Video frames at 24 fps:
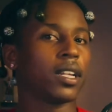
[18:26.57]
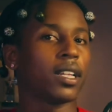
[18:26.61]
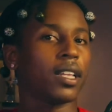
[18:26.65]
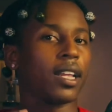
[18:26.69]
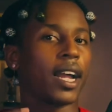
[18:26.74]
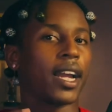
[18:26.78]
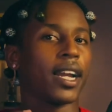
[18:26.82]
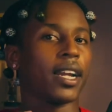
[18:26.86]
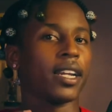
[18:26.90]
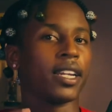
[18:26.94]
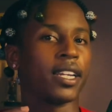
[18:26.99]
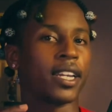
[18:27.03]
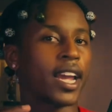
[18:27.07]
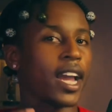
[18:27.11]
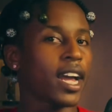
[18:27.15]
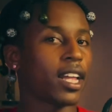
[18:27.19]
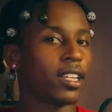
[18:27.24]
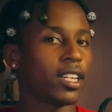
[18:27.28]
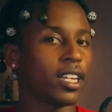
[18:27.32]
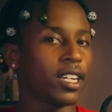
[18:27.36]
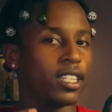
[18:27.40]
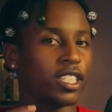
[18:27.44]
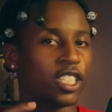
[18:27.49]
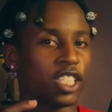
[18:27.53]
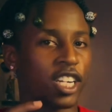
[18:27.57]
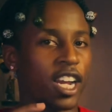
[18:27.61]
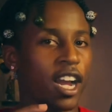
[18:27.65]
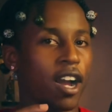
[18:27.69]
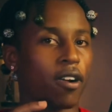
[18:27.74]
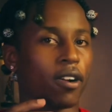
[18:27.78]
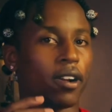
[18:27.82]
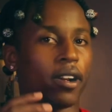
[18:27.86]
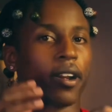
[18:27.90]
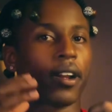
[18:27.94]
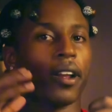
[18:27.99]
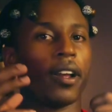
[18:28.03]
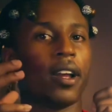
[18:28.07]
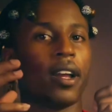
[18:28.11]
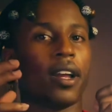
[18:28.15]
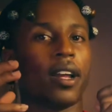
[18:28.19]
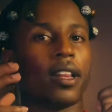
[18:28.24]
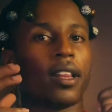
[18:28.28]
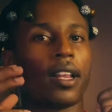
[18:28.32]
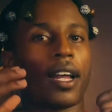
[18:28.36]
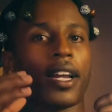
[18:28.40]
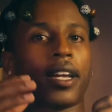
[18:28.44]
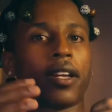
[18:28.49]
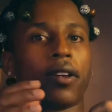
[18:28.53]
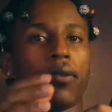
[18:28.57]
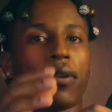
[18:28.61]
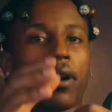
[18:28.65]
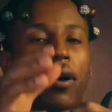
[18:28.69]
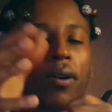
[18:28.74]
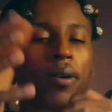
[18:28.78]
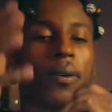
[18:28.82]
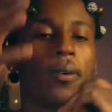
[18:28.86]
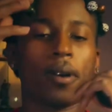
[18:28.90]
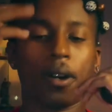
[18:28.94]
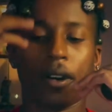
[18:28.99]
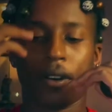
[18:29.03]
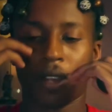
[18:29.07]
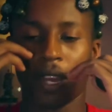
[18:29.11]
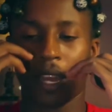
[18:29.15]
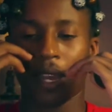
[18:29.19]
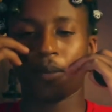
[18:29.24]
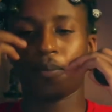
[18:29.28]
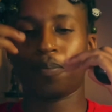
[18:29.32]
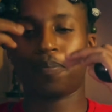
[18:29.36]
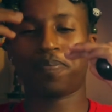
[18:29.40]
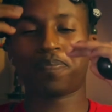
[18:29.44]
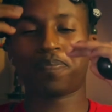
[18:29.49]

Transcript: like yelling, shouting, like, okay,